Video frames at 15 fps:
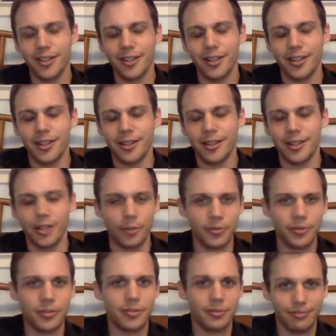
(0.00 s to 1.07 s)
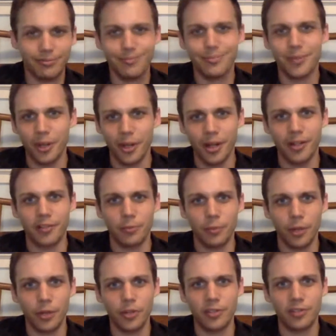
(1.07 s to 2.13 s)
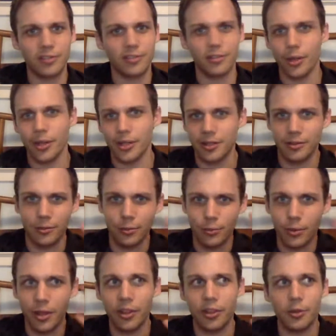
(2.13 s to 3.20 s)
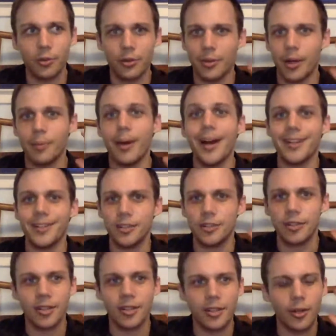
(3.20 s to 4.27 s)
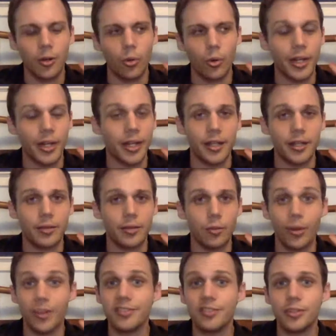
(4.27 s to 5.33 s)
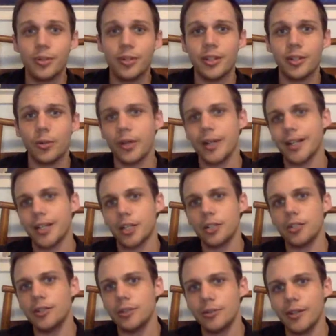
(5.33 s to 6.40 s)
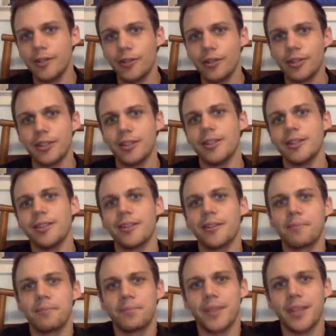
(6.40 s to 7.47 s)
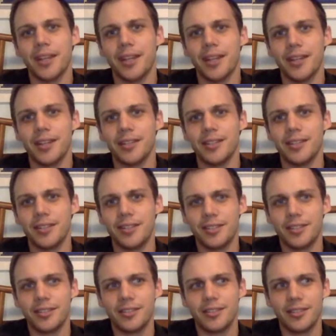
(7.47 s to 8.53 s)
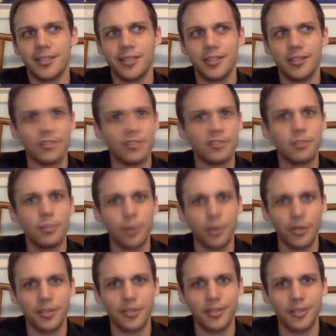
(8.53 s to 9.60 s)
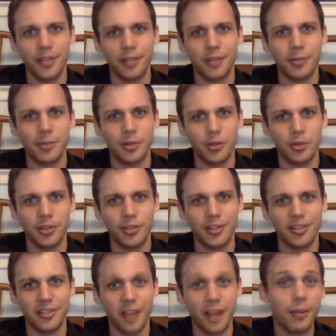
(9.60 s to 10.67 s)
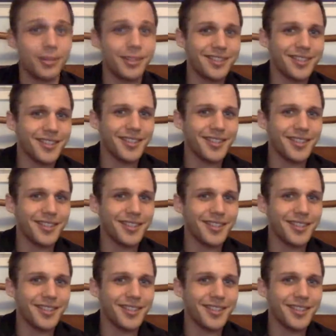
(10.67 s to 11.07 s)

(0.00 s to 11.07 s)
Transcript: and that helped a lot as well, just so I could run through in my mind what I was doing, what I could do differently. And it is a sport. A lot of people treat it as a hobby,